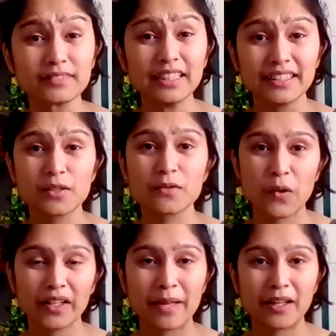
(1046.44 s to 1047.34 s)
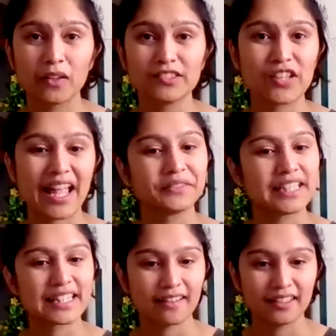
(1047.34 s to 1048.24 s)
This was during my college. Every
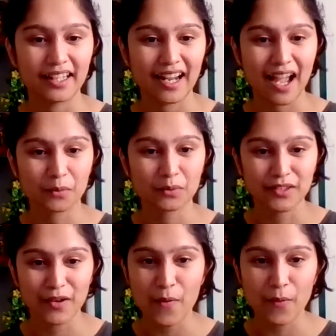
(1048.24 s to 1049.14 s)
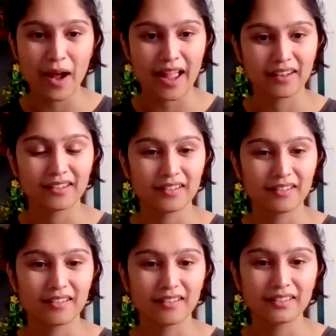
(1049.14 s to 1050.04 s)
Sunday I would go and
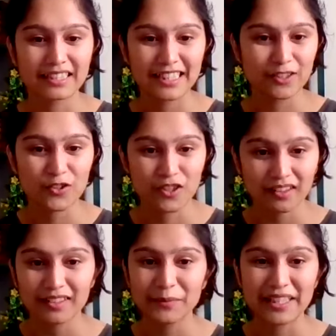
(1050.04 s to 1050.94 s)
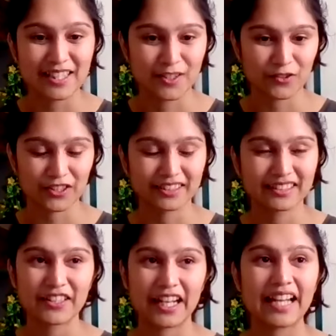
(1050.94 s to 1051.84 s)
teach these children,
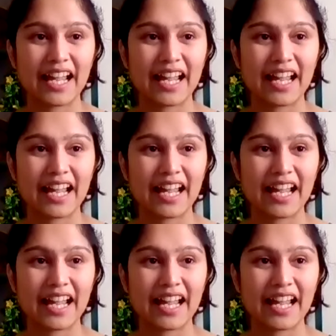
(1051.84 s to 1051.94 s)
right?